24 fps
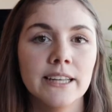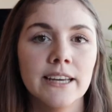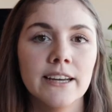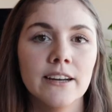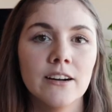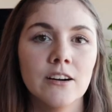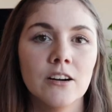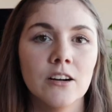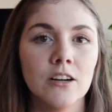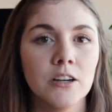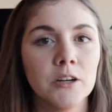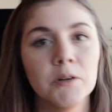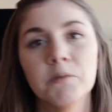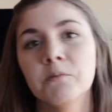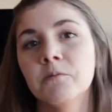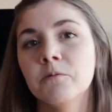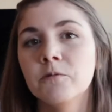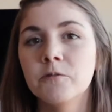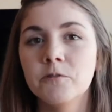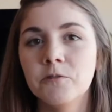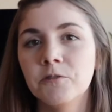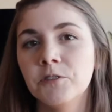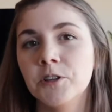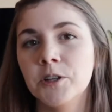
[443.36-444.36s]
they are
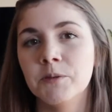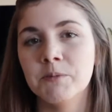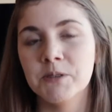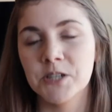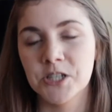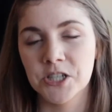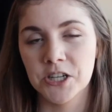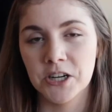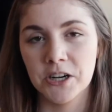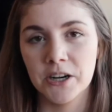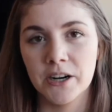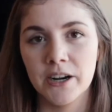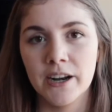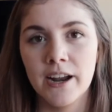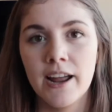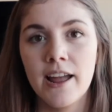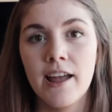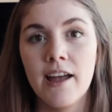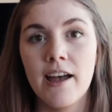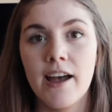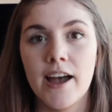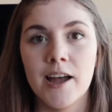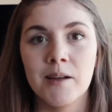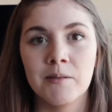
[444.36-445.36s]
fully mature,
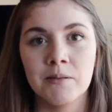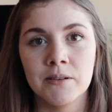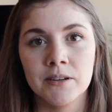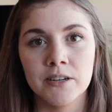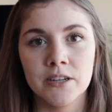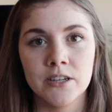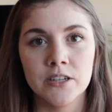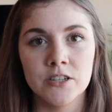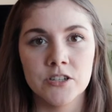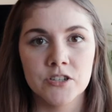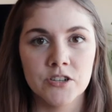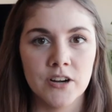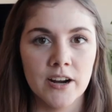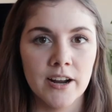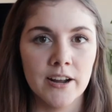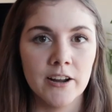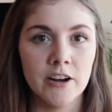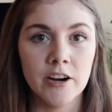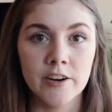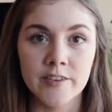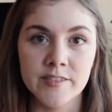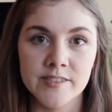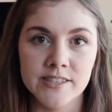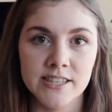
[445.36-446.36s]
I'm gonna try
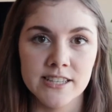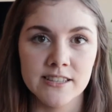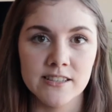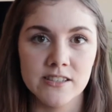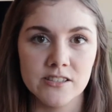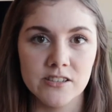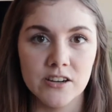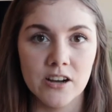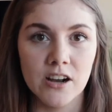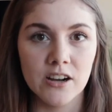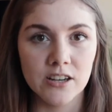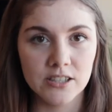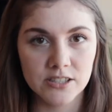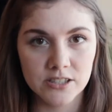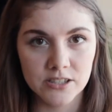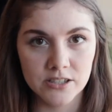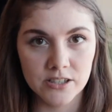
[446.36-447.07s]
harvesting the stalks